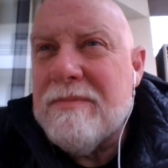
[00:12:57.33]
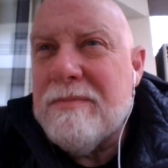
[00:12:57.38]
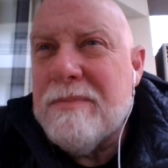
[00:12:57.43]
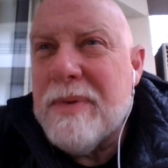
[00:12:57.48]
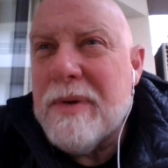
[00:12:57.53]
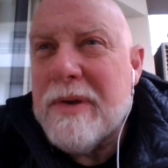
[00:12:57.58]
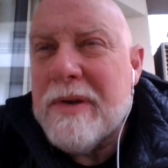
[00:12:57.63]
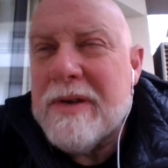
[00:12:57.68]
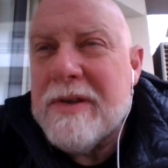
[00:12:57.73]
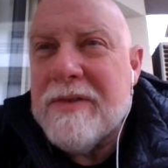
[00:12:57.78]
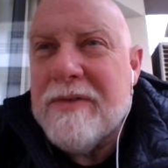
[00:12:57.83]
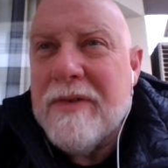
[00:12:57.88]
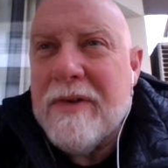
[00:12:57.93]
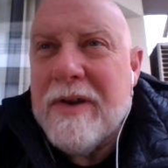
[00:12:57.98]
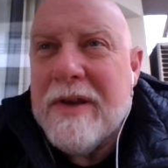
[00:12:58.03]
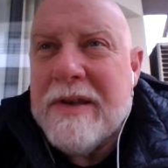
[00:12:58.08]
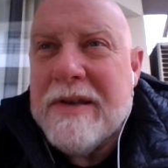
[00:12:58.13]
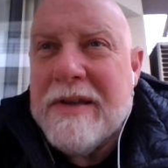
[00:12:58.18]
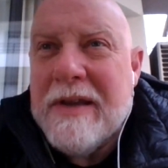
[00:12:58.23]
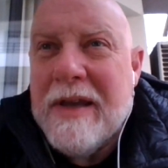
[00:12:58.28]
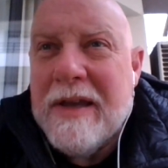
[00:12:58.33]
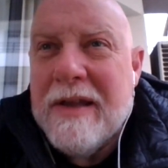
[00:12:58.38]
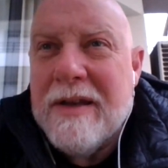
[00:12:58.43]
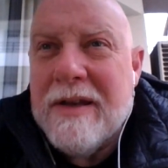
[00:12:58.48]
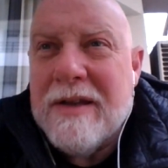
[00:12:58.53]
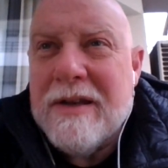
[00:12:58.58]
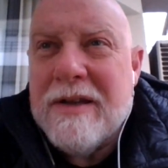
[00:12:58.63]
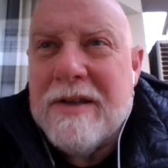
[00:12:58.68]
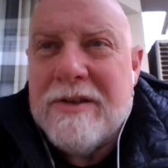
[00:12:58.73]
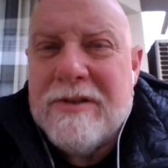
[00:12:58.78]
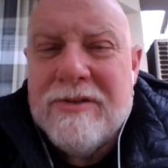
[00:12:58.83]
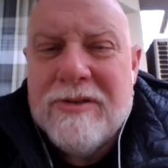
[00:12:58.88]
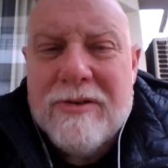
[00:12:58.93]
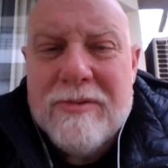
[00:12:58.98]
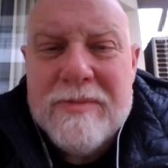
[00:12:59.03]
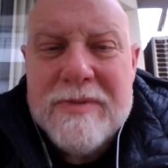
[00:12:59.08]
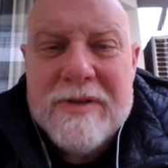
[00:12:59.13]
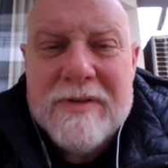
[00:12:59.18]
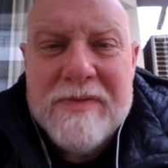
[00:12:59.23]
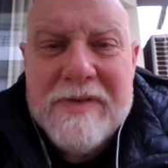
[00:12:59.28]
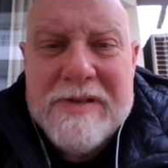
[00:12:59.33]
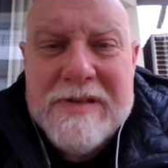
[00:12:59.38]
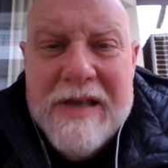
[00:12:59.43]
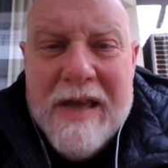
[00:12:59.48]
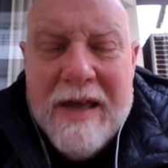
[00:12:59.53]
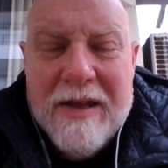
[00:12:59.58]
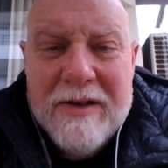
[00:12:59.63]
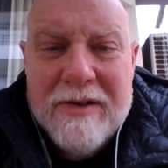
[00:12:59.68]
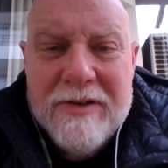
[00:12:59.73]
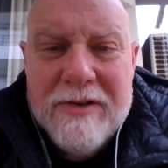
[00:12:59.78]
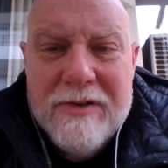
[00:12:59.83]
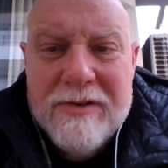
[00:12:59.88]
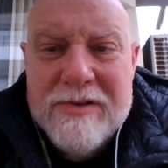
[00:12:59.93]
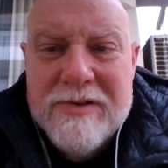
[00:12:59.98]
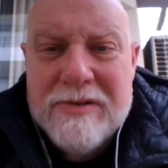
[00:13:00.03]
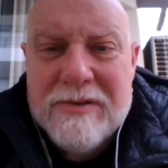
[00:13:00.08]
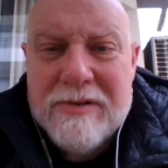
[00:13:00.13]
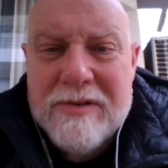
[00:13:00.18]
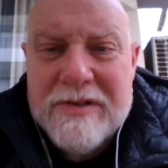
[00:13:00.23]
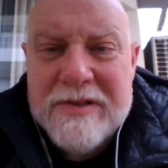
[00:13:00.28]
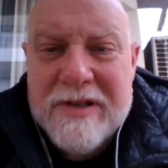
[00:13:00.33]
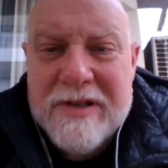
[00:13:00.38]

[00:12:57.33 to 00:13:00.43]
book is very dated in terms of its attitudes towards